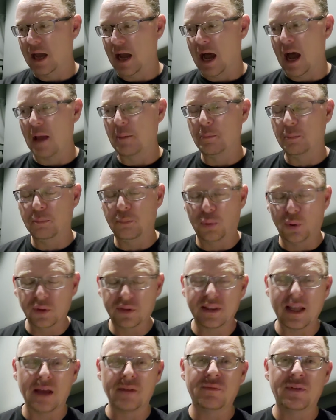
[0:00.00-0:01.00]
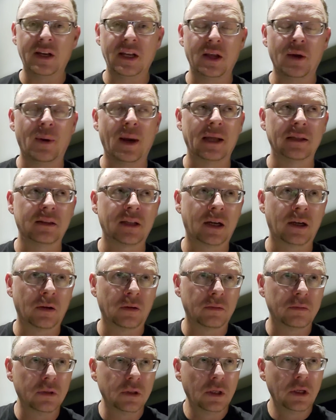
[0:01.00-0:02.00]
I put that video out
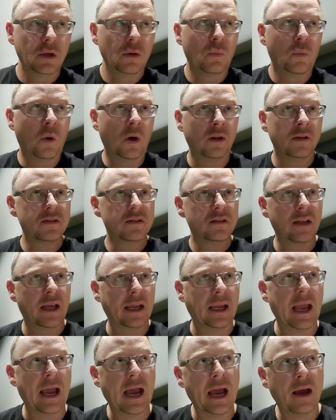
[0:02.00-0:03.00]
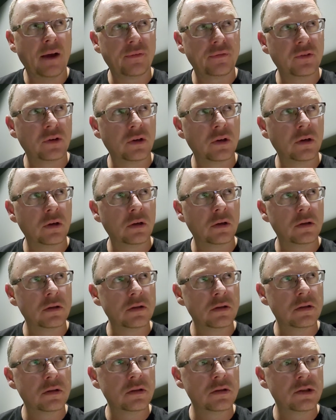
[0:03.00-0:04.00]
there once, like after
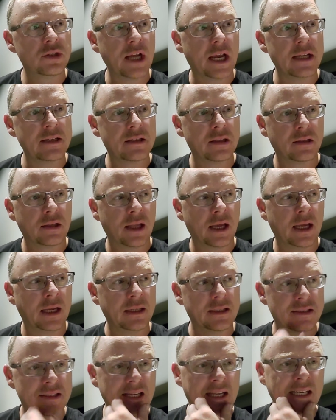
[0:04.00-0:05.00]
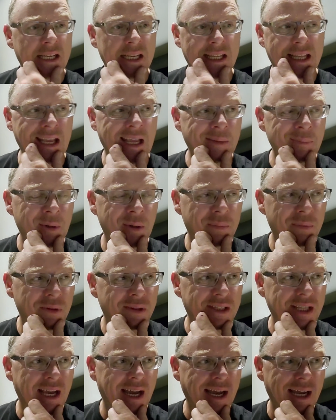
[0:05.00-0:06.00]
Jason like said he came up
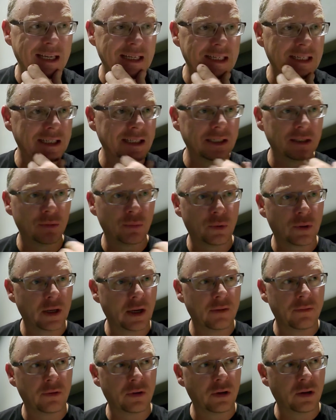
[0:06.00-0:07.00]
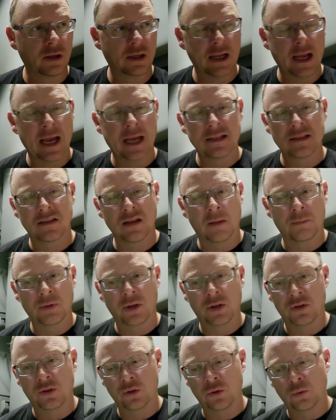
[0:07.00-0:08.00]
with the idea or whatever, and it had
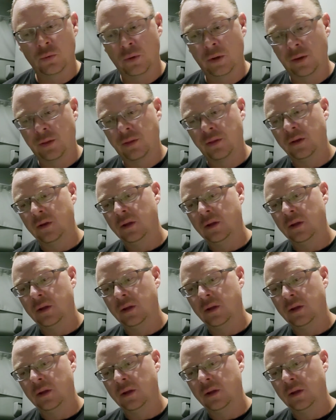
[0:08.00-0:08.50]
something to do with